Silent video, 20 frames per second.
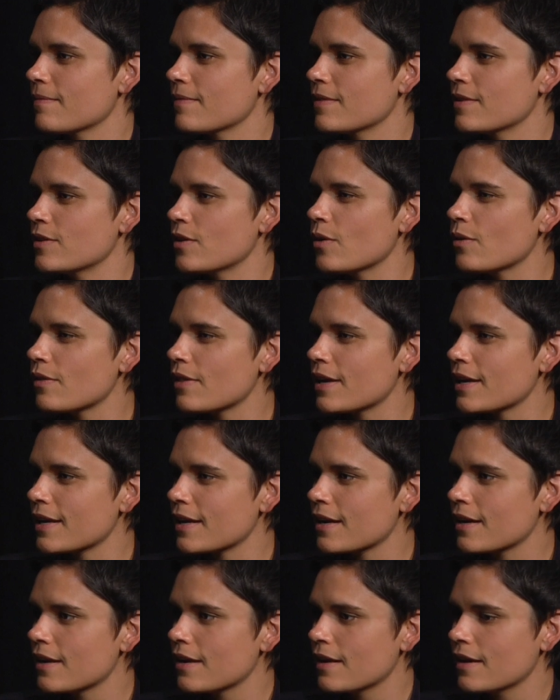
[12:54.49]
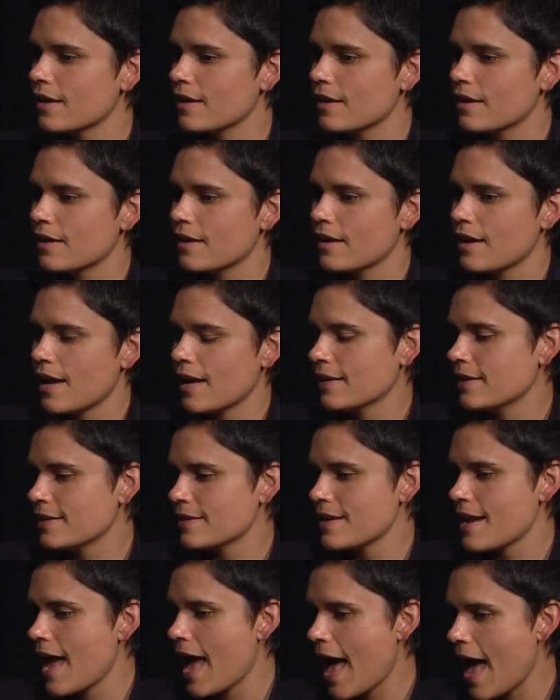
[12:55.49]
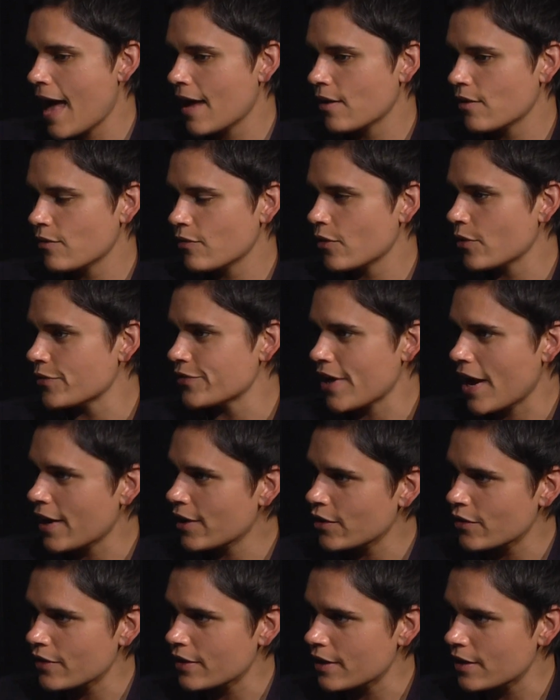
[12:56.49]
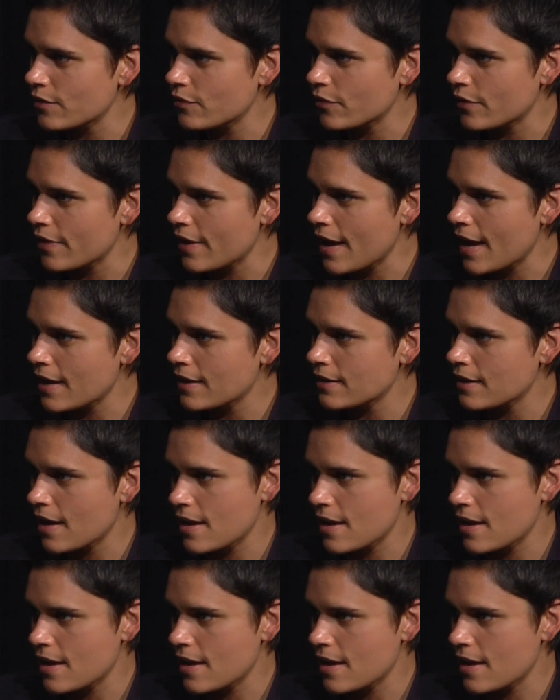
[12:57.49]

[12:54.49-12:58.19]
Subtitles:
Like, I didn't have her diary for that.